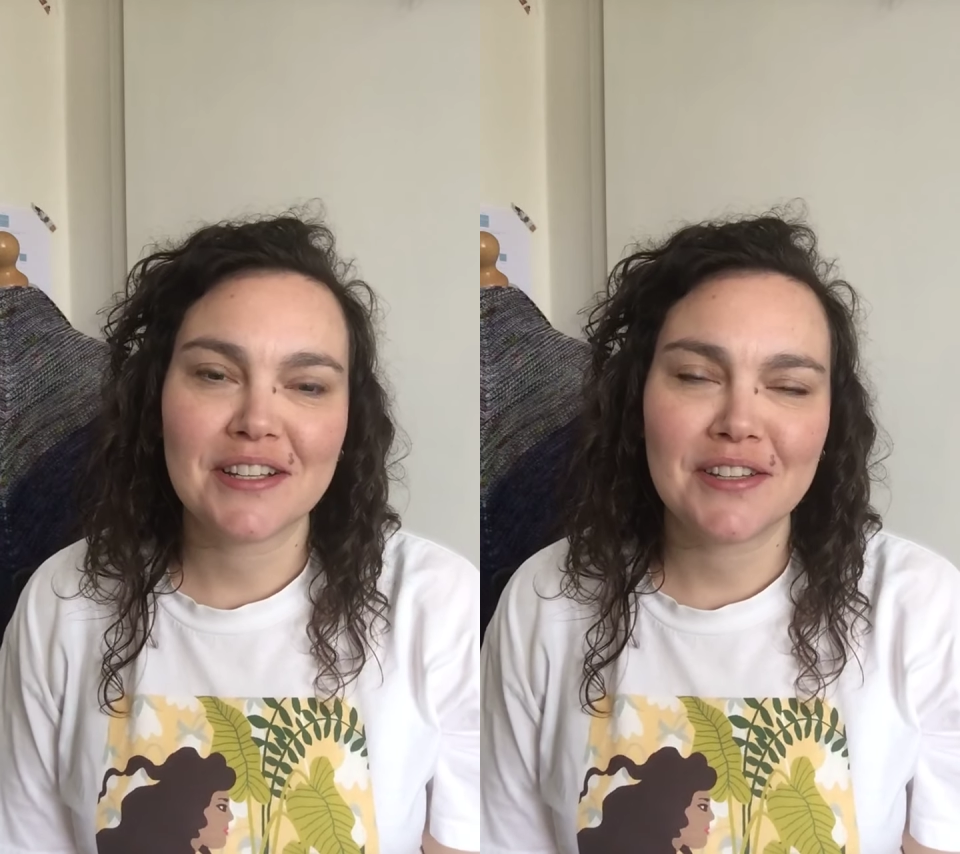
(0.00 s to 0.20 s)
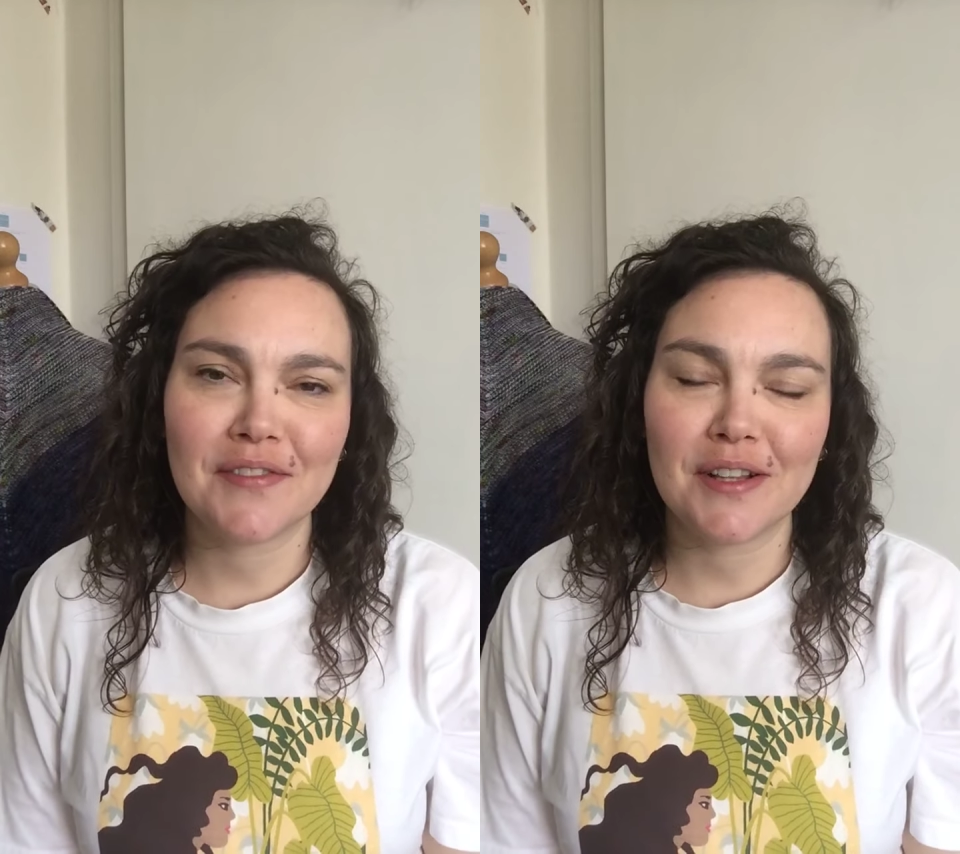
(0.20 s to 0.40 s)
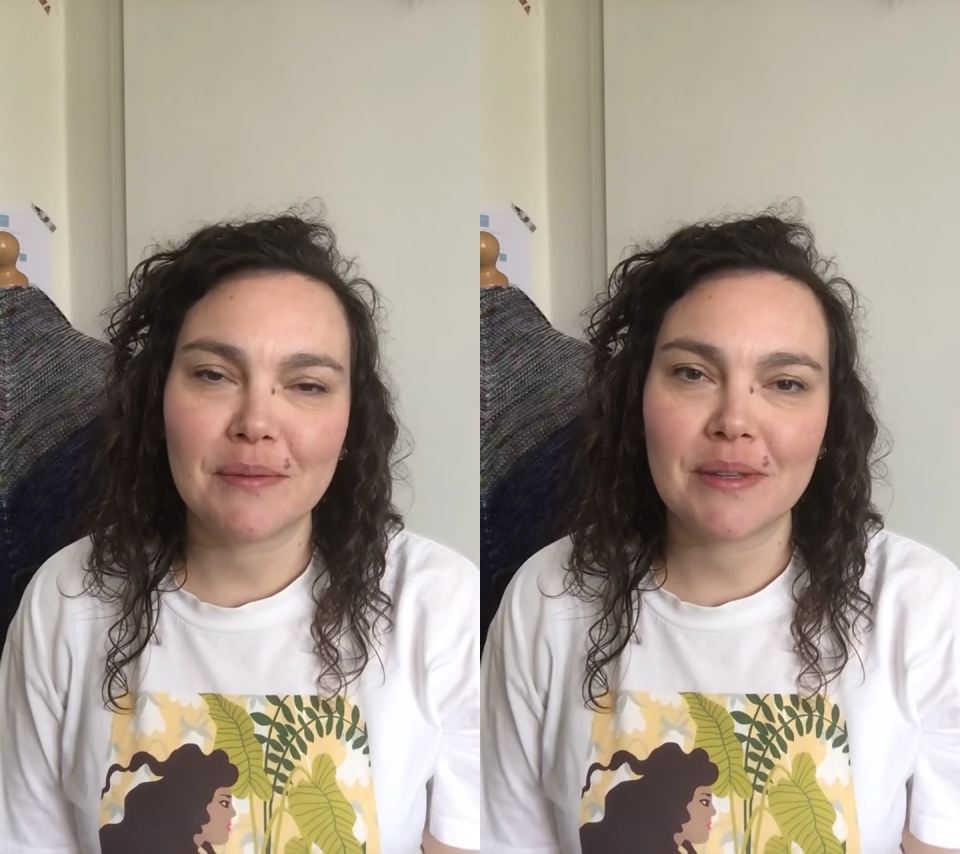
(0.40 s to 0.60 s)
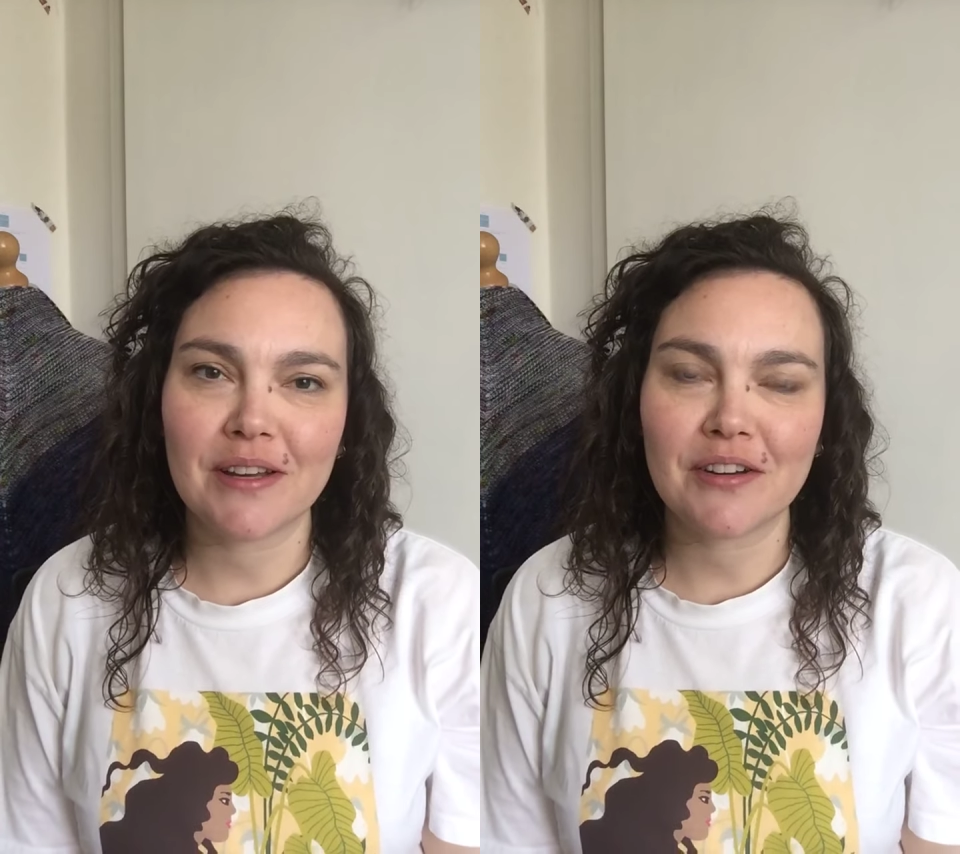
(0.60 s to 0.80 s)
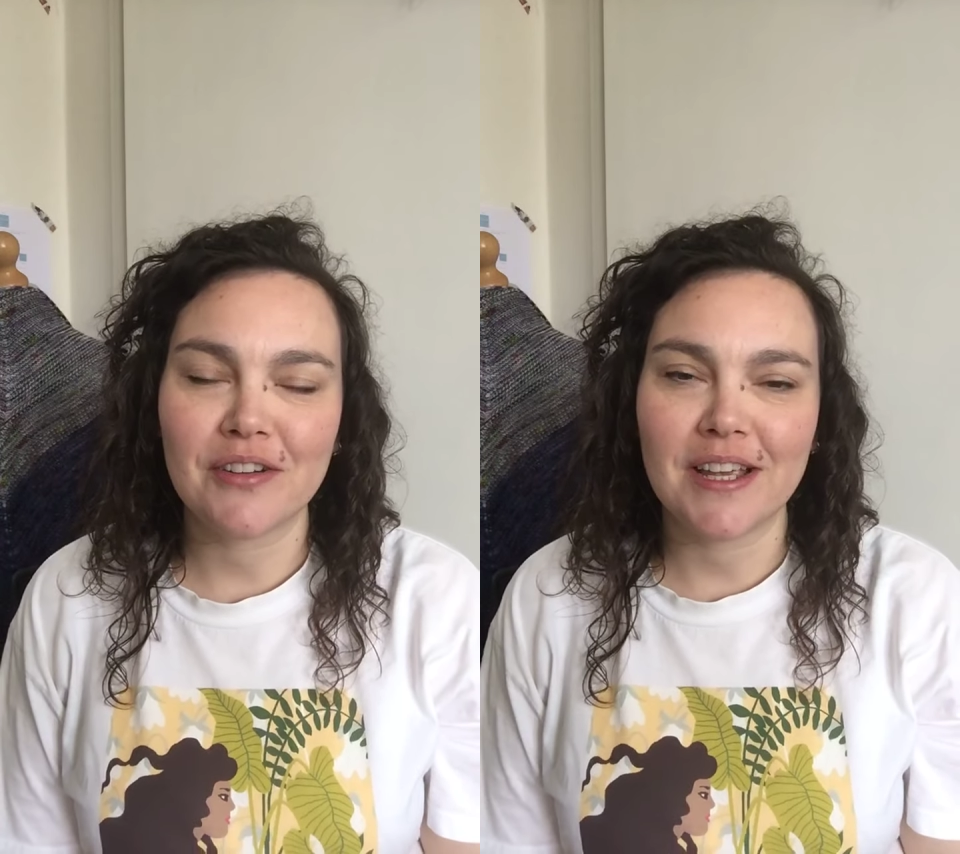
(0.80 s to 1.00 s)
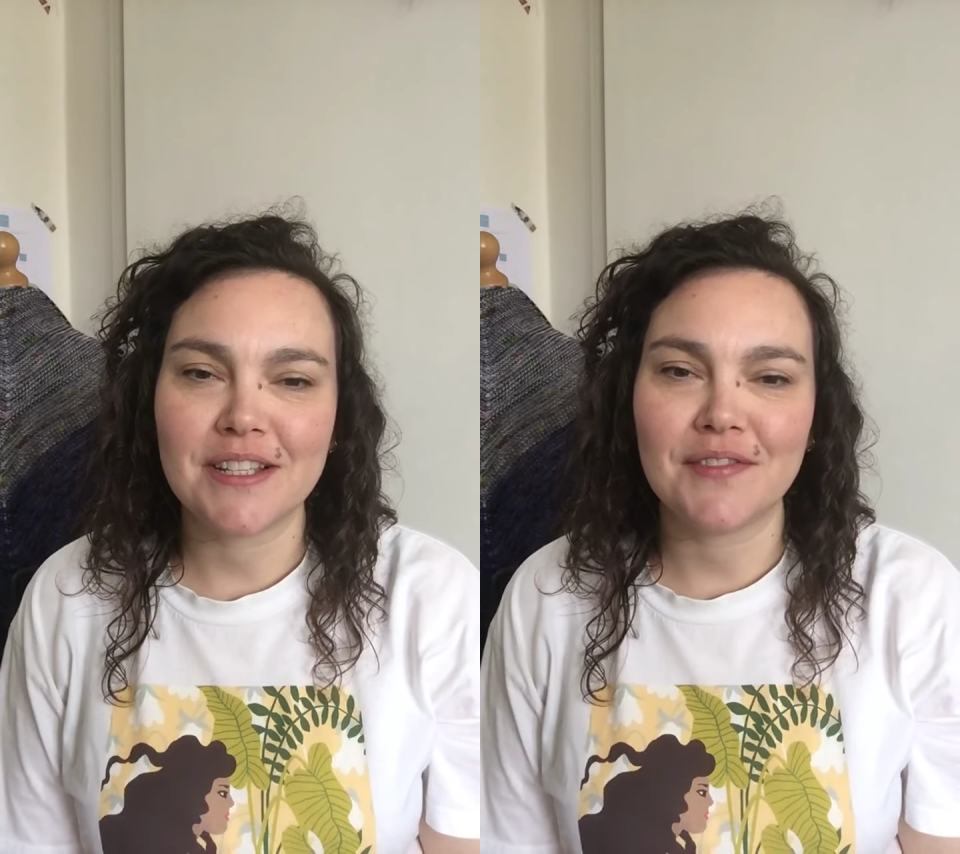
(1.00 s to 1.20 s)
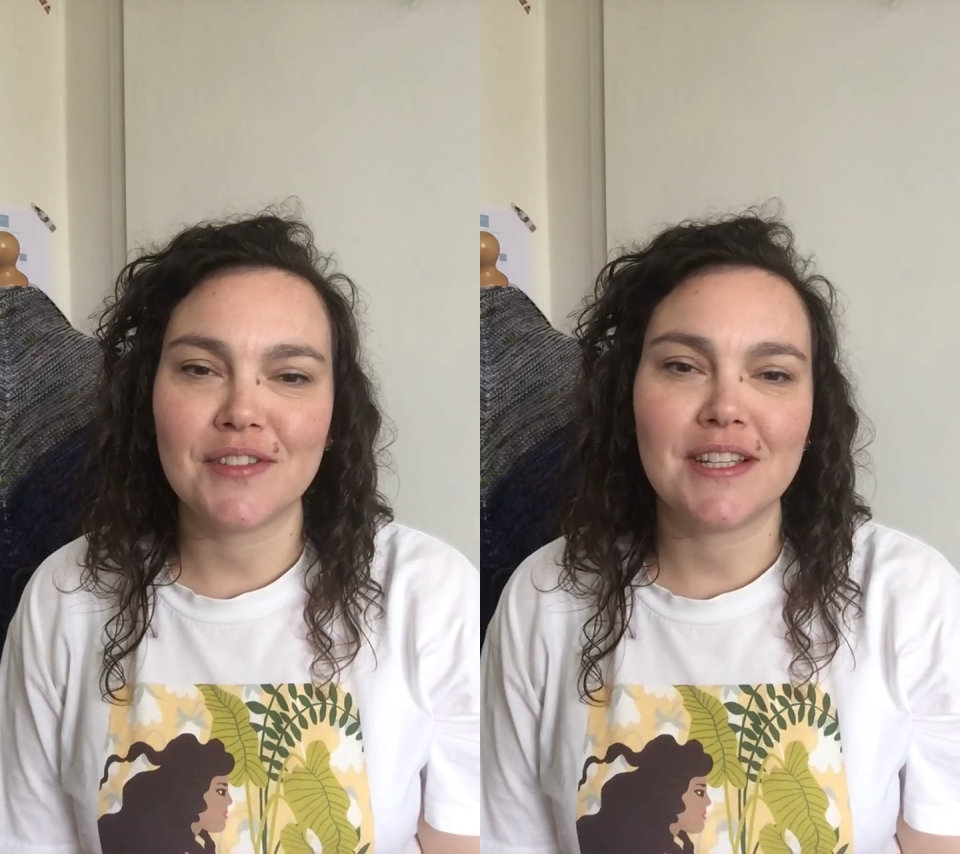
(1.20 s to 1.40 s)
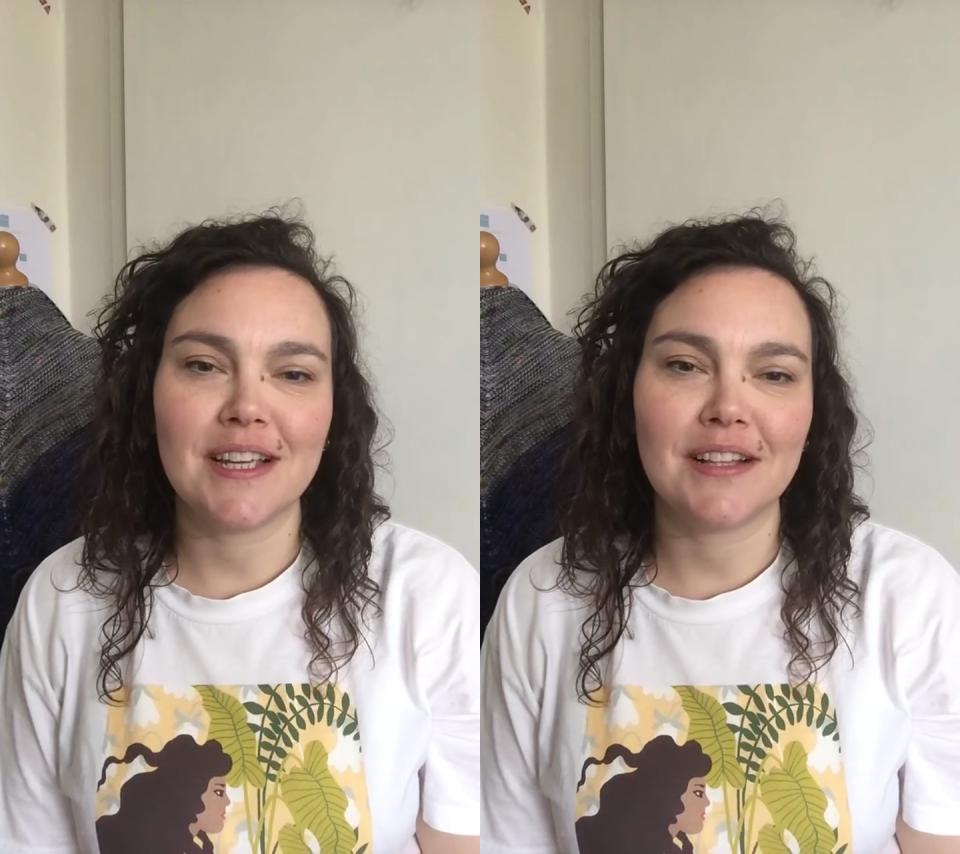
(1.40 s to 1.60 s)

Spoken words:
develop their creativity